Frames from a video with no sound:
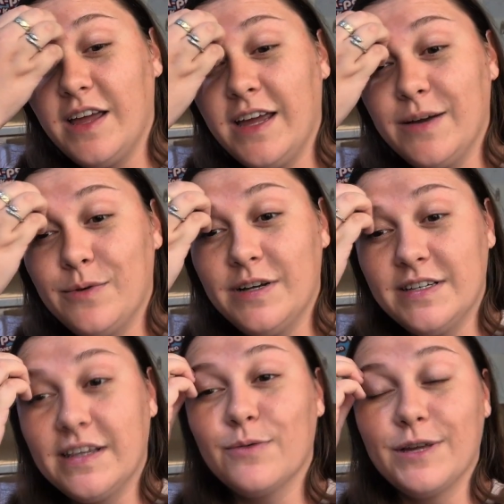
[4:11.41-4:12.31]
it
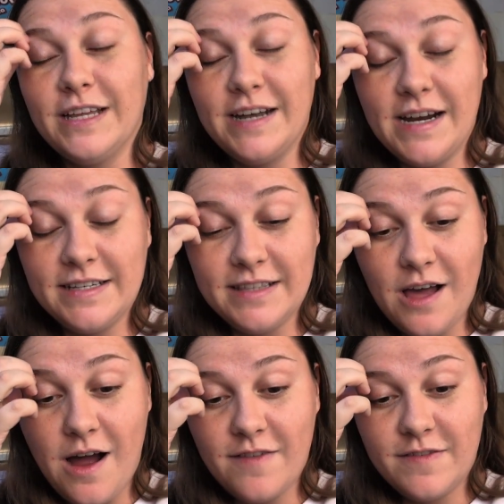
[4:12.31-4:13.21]
was a really nice
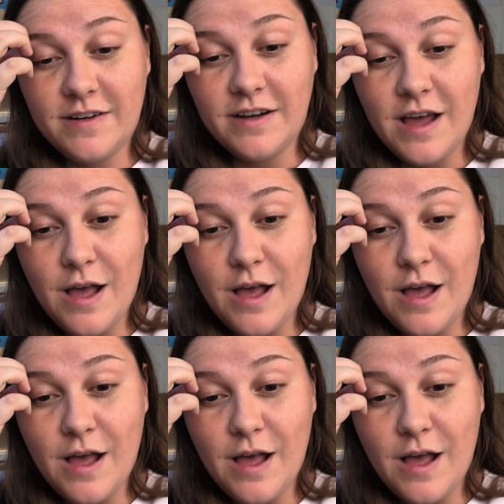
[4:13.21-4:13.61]
loft,